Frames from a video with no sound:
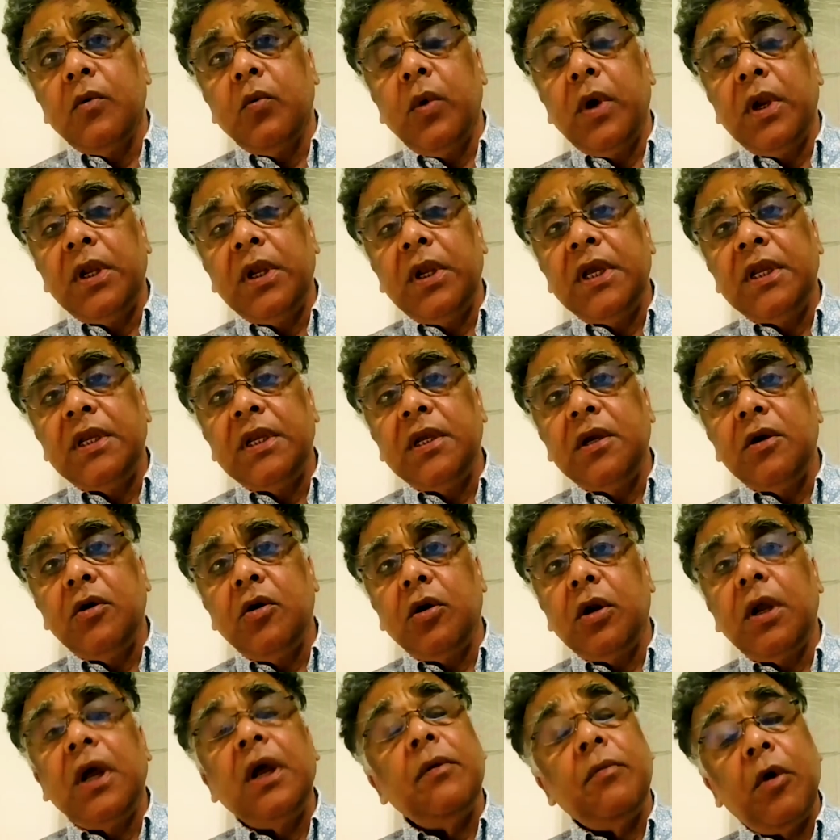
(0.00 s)
when Keating
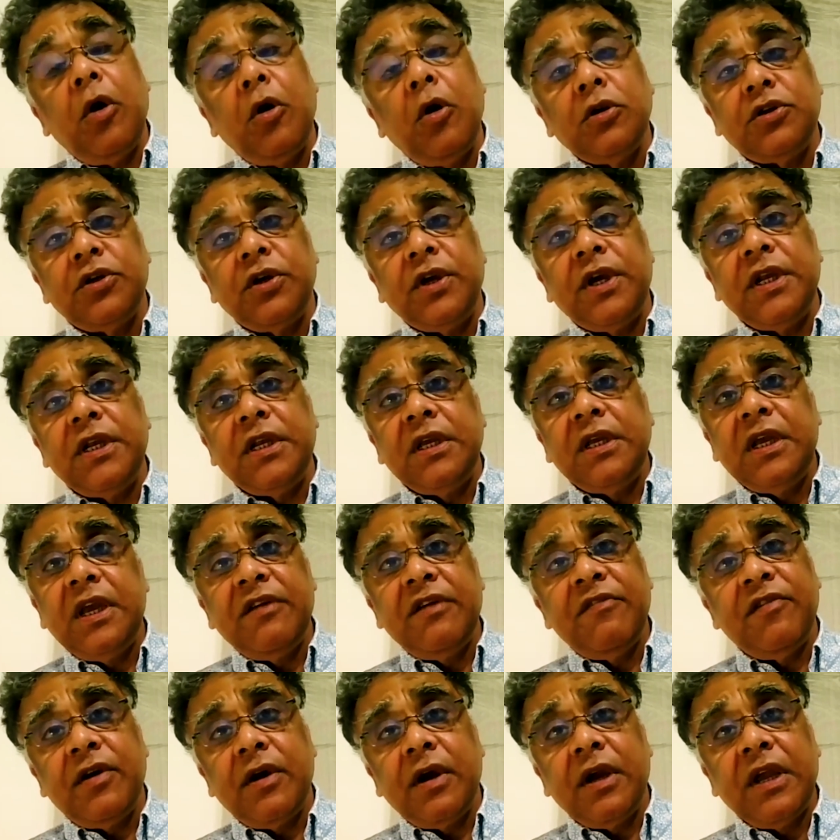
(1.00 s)
got, also Keating
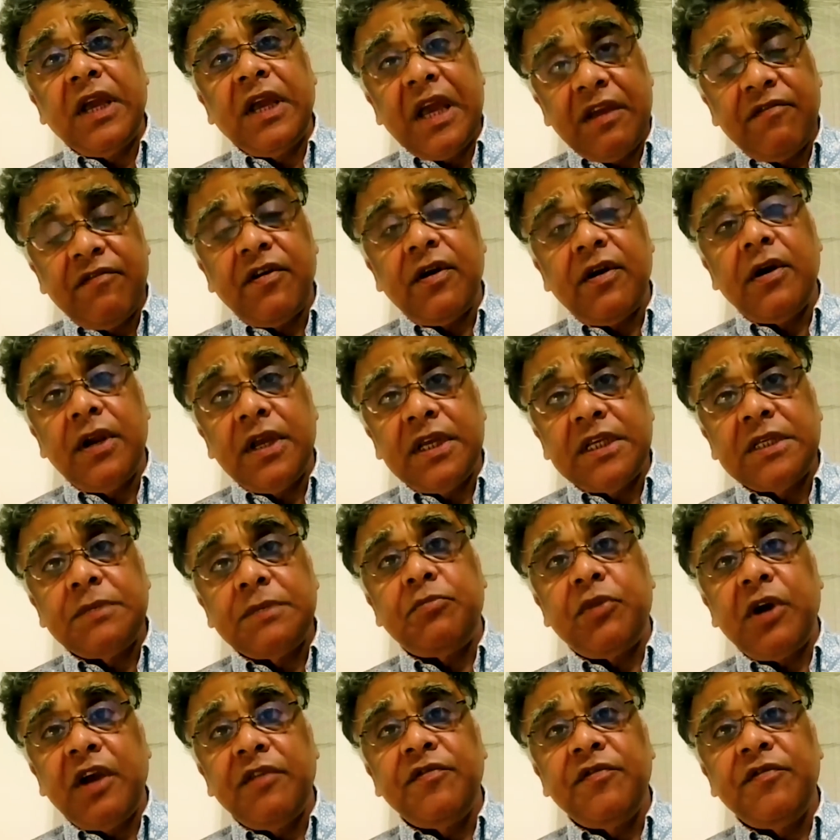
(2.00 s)
gave her his
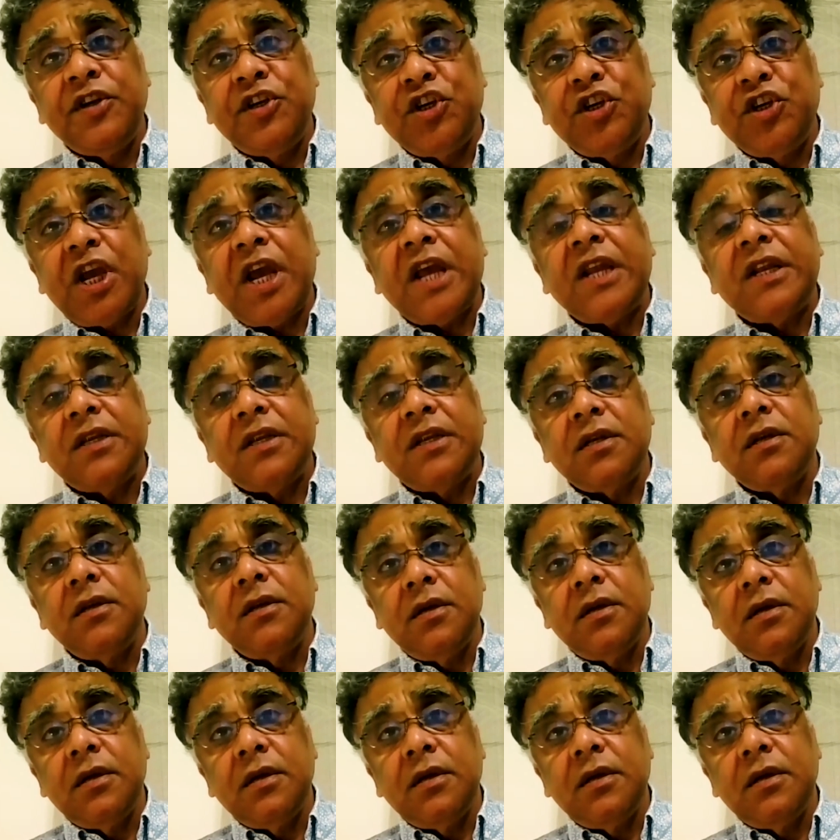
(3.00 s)
private jet.